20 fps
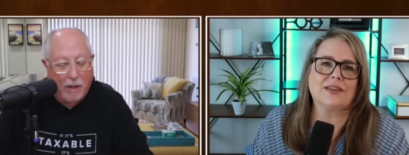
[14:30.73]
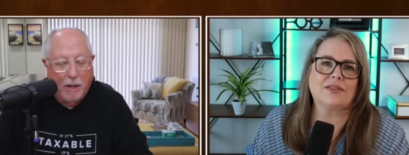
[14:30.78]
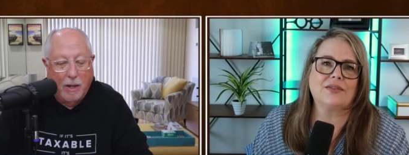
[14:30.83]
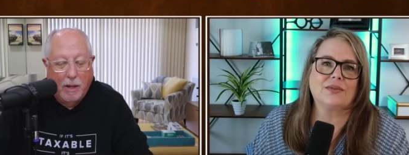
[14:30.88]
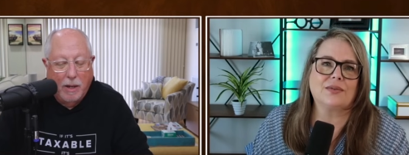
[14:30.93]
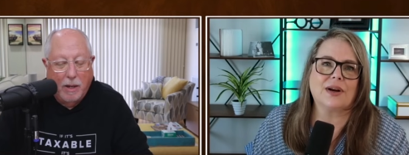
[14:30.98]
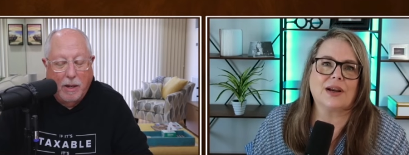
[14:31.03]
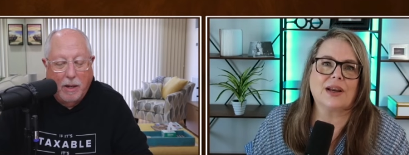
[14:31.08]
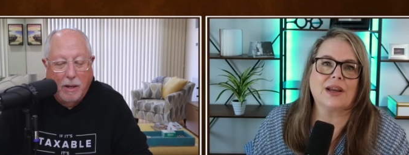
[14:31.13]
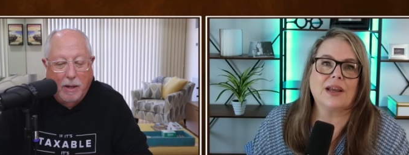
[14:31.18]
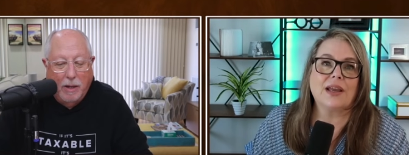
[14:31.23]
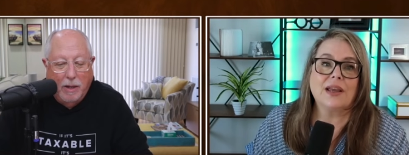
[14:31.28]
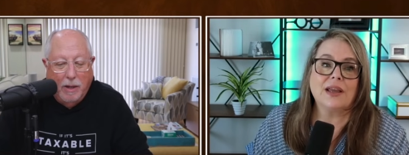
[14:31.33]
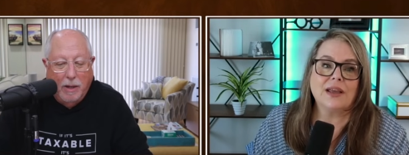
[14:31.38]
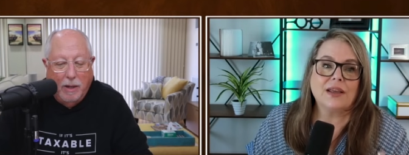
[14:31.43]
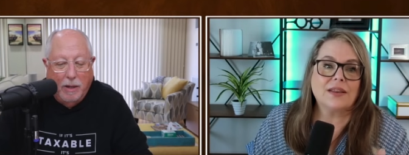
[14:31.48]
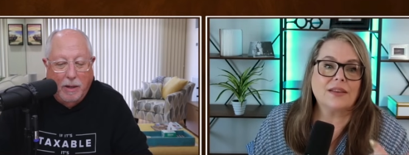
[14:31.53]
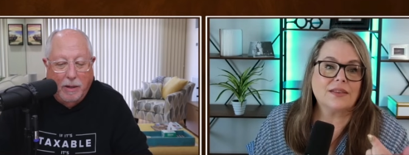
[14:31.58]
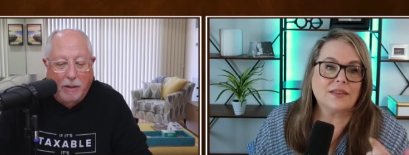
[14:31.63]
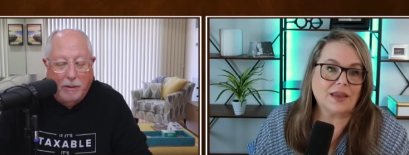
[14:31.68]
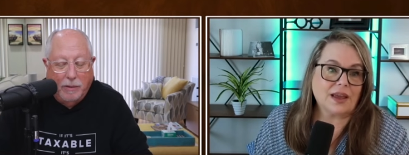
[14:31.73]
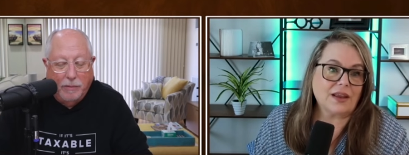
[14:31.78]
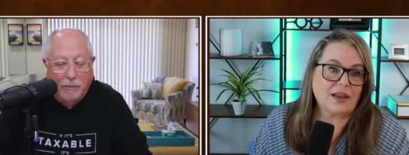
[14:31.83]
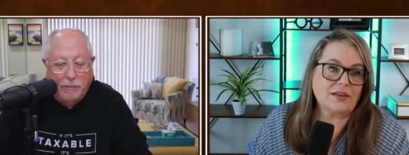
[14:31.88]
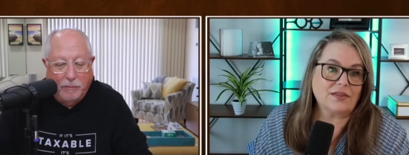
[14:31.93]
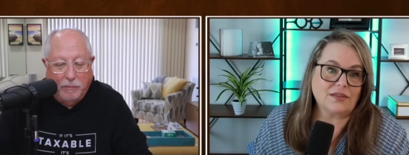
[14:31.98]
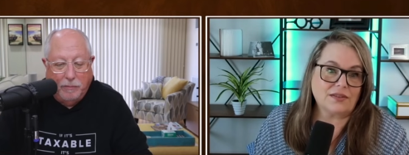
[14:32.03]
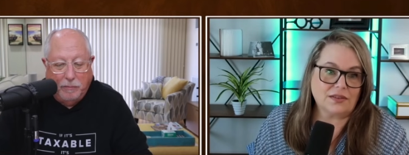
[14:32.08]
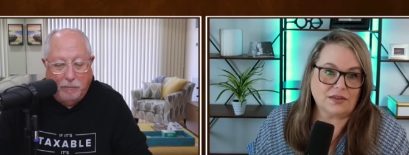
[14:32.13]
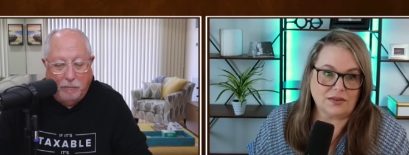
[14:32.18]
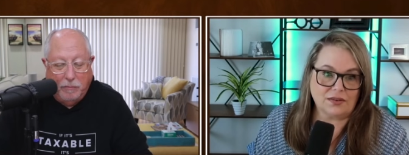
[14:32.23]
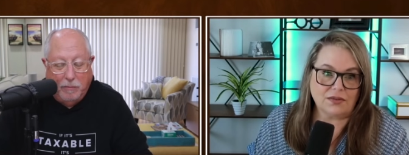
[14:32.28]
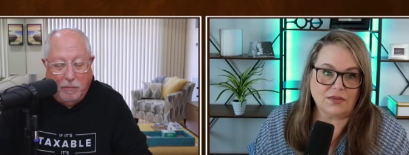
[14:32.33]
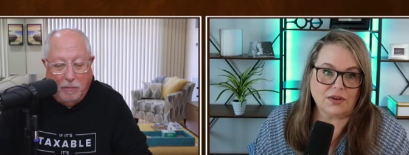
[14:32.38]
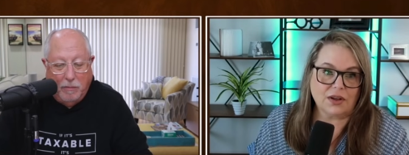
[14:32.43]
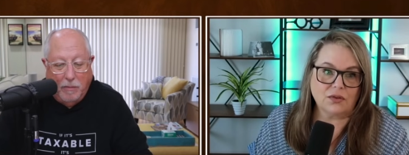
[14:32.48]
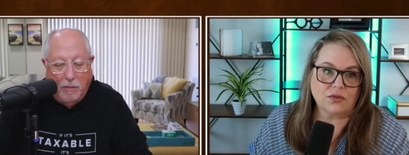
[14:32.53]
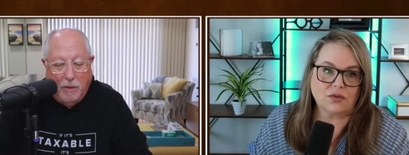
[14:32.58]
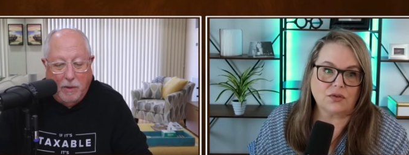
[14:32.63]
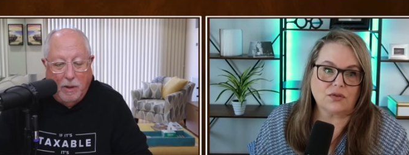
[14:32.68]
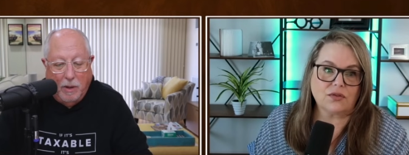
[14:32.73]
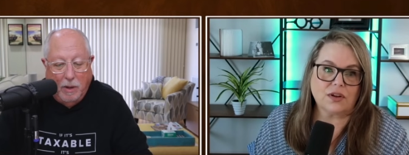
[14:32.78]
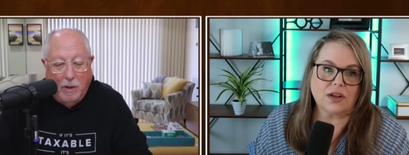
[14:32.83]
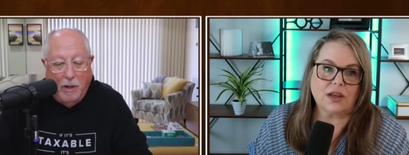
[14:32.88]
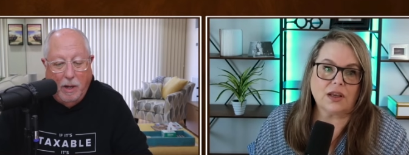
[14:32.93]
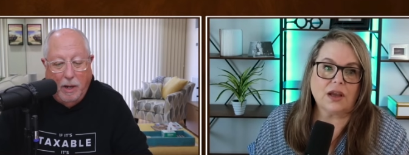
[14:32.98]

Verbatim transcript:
Speaker 1: right? That's interesting.